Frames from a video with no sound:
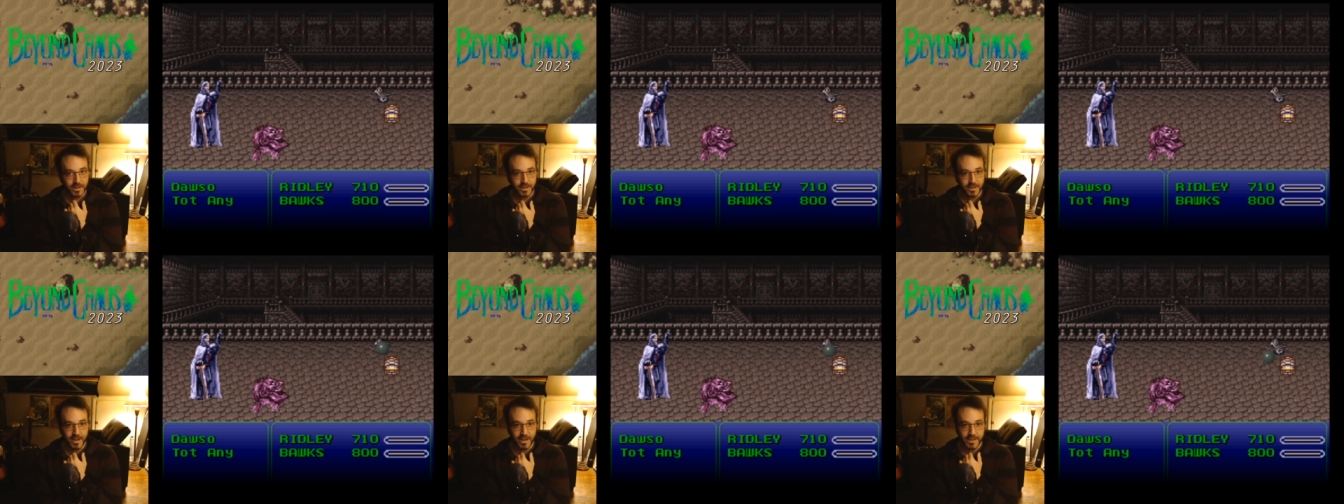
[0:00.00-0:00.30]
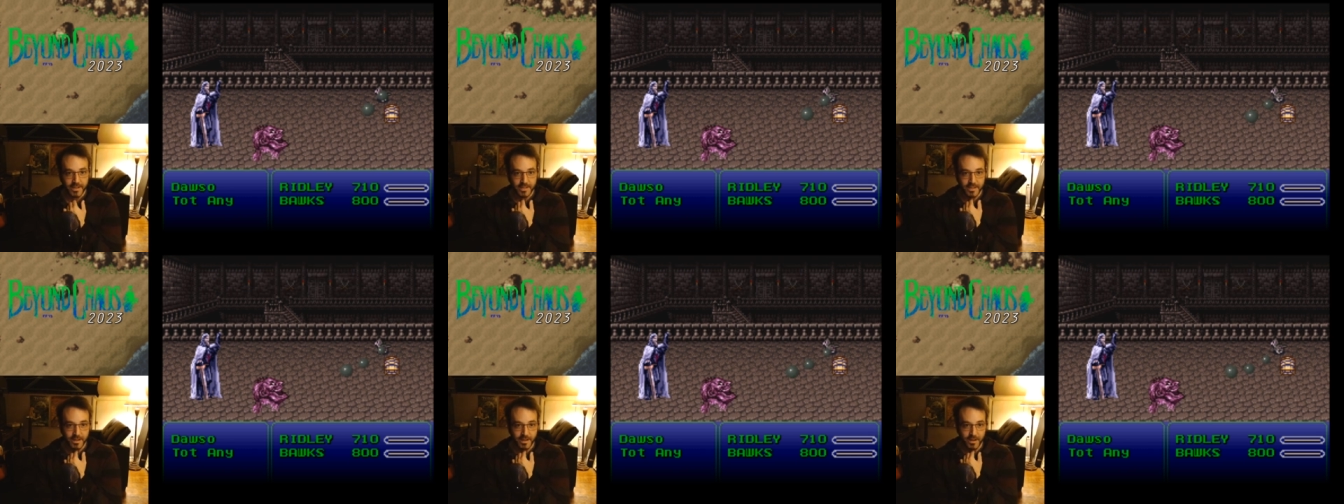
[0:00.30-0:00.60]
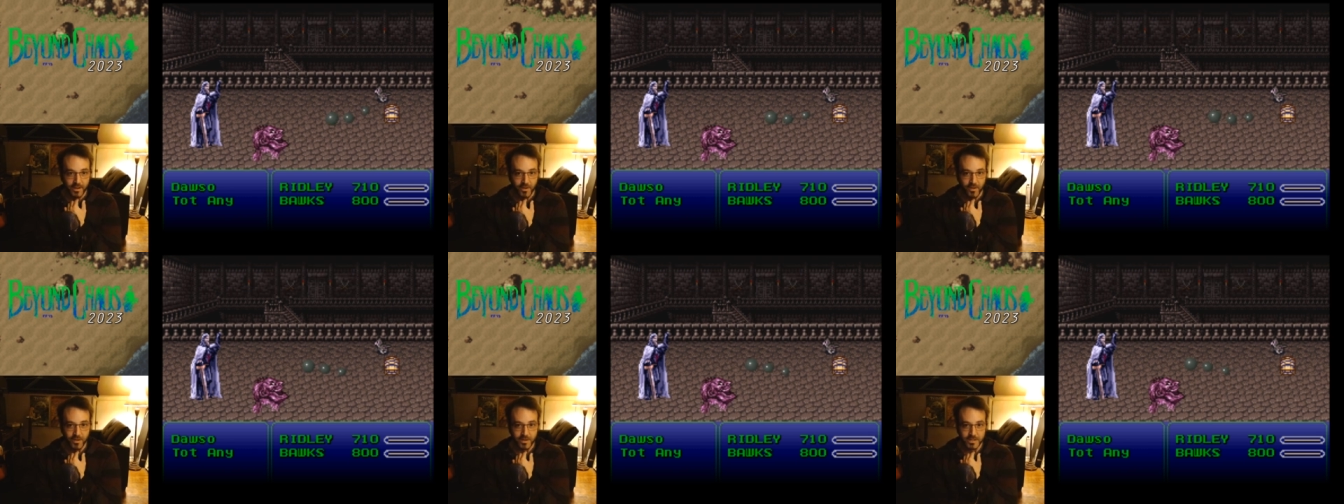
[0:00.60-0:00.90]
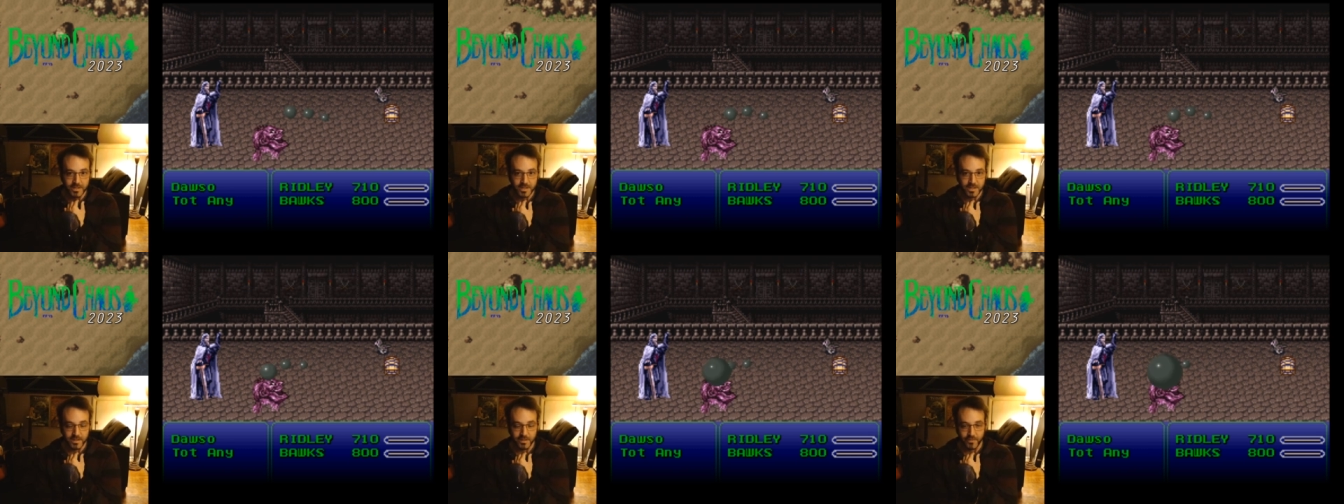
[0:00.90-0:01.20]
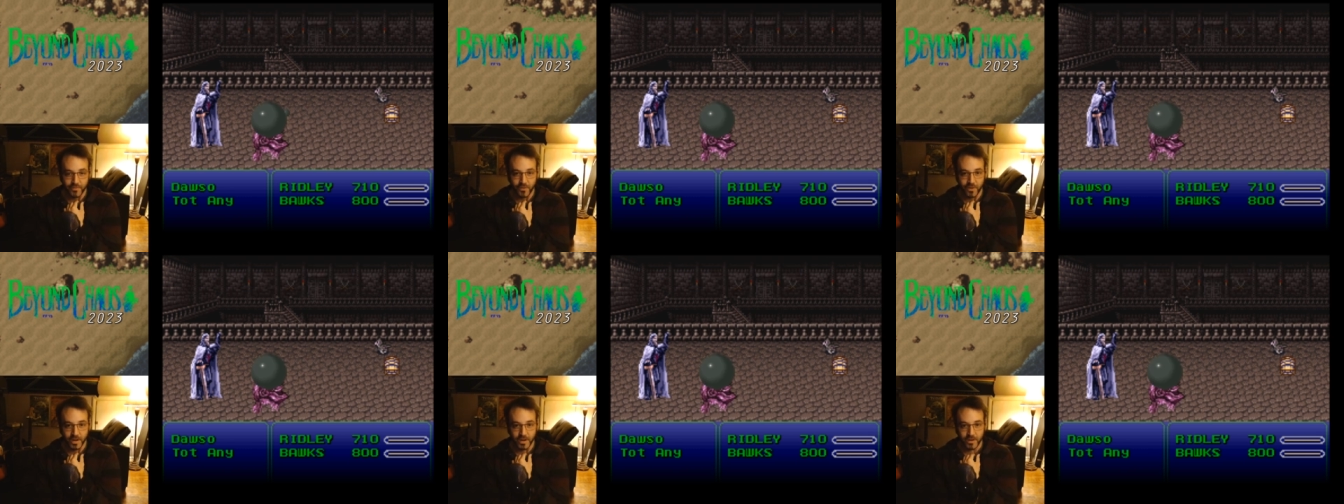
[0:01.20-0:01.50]
knight that guards
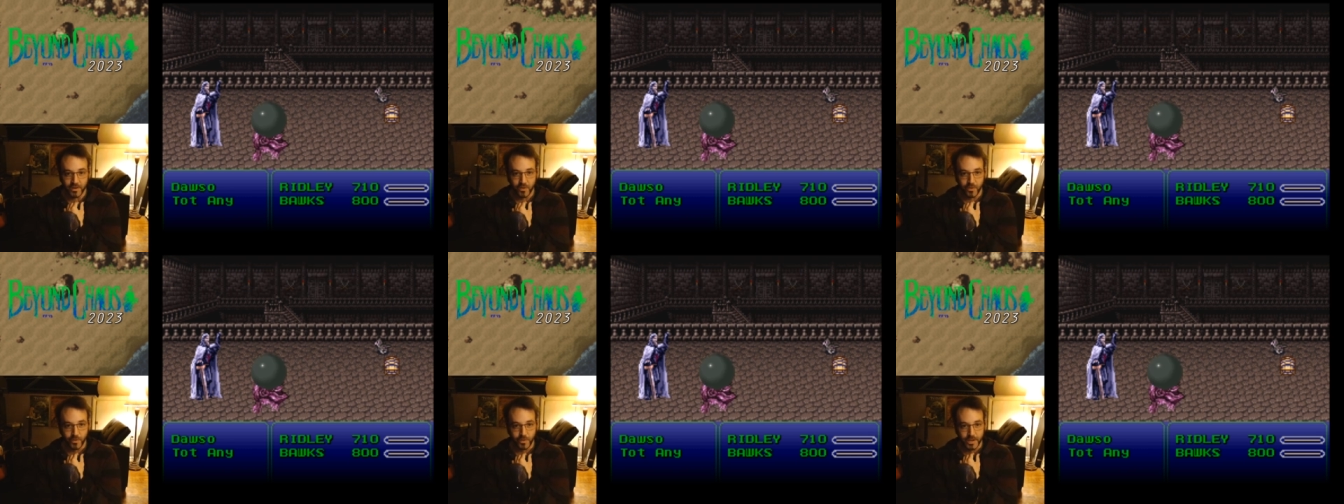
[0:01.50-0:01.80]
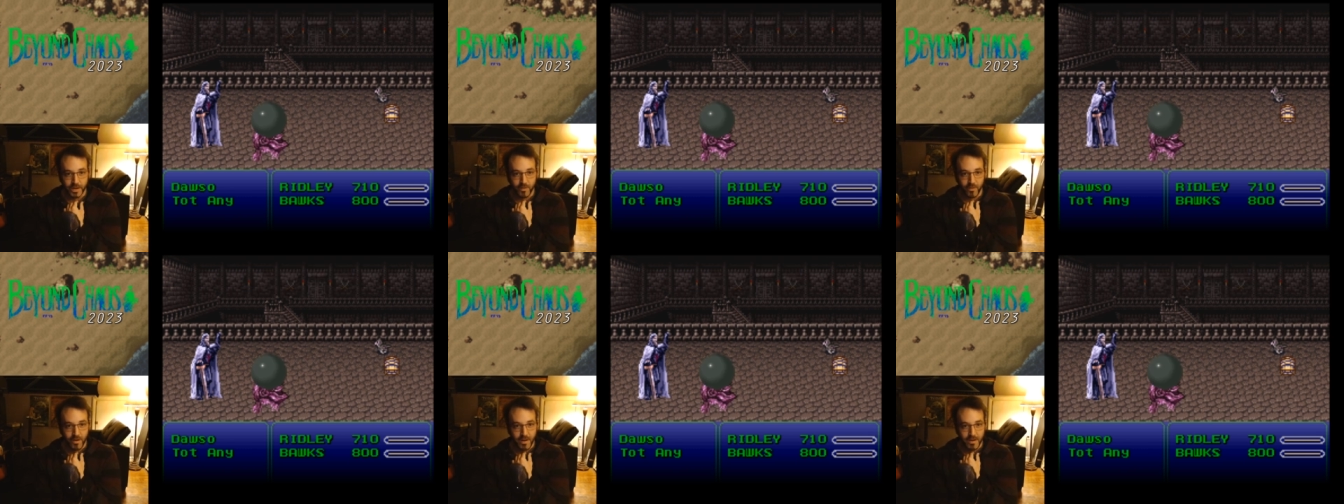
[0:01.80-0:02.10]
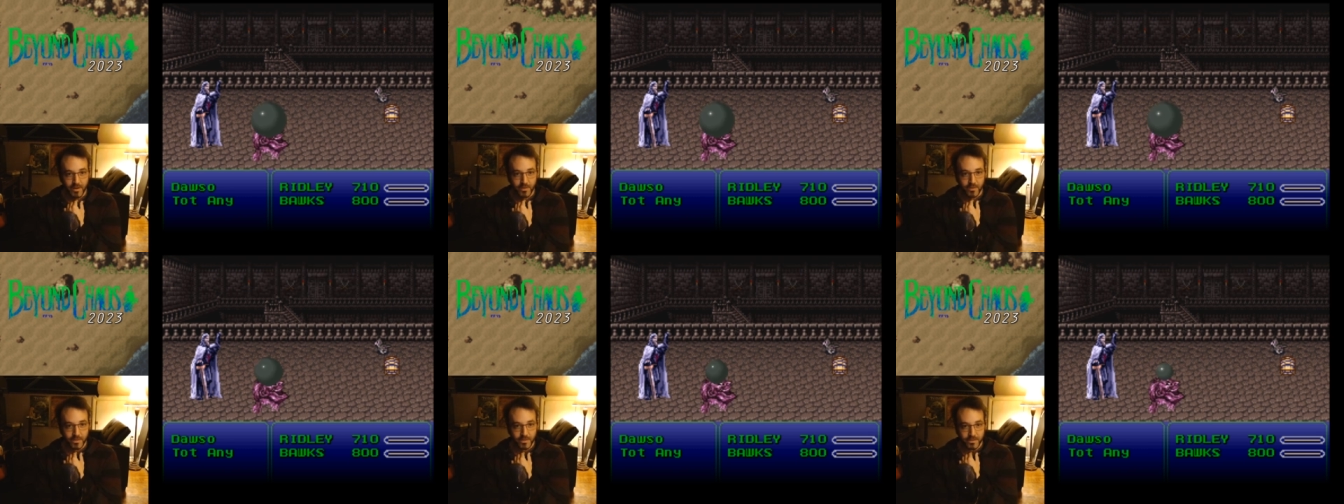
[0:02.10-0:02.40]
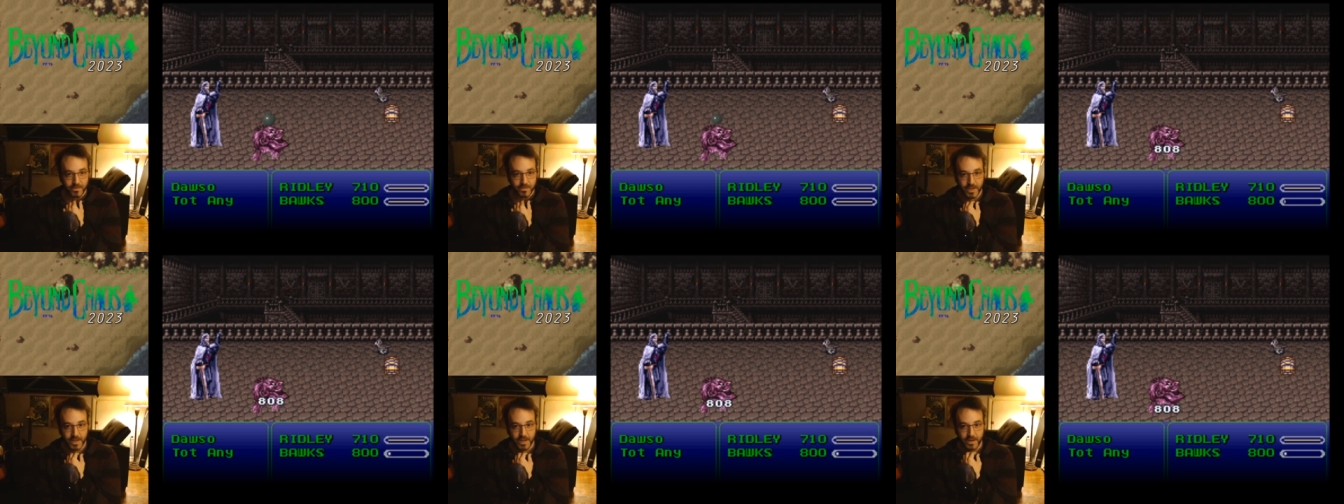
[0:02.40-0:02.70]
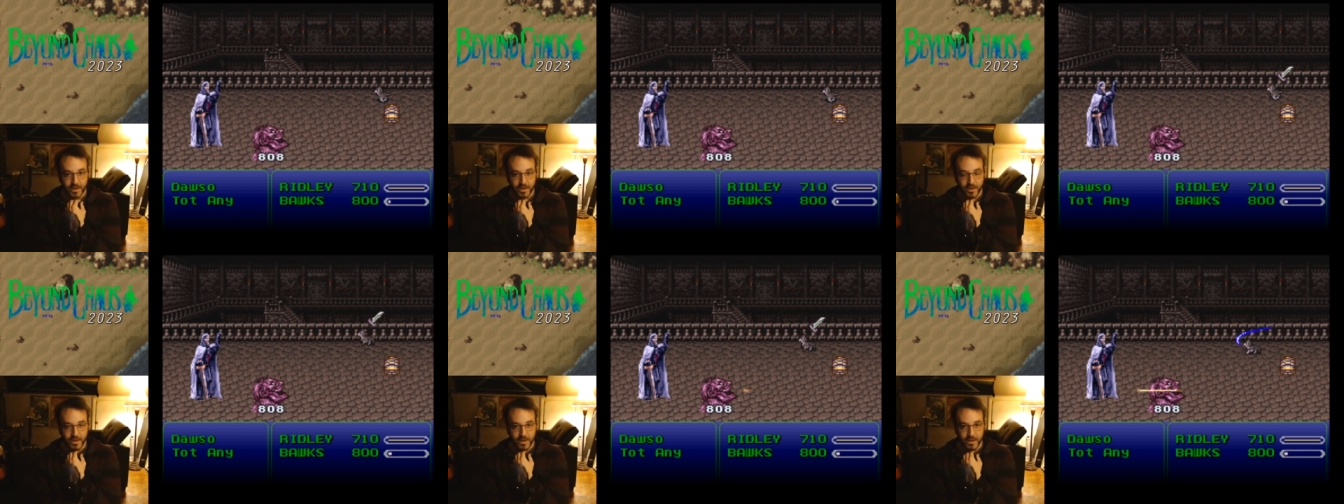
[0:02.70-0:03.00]
the frickin' Holy Grail
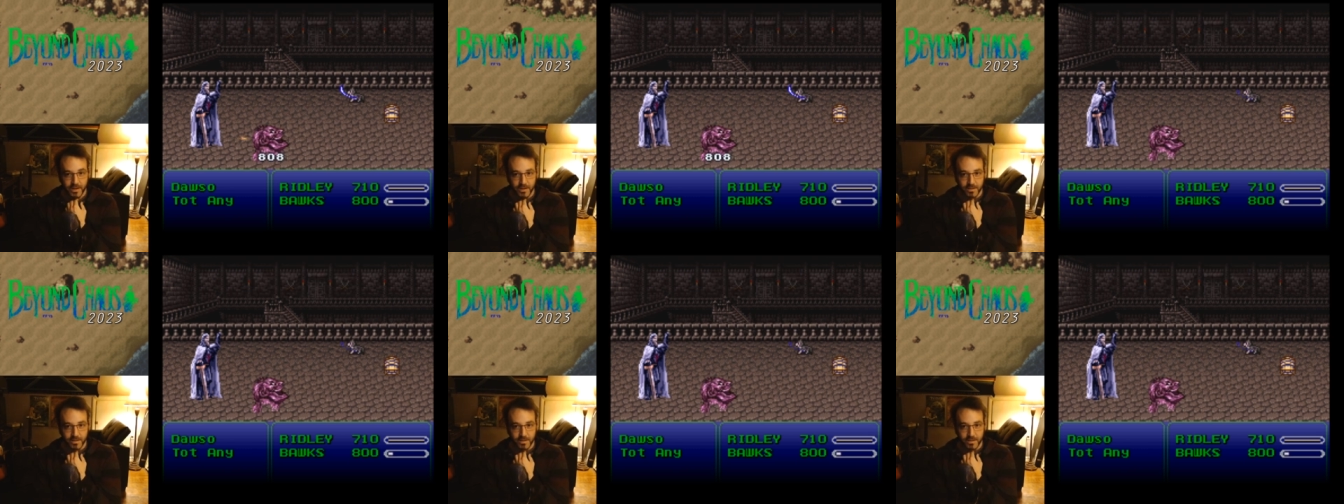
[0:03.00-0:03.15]
in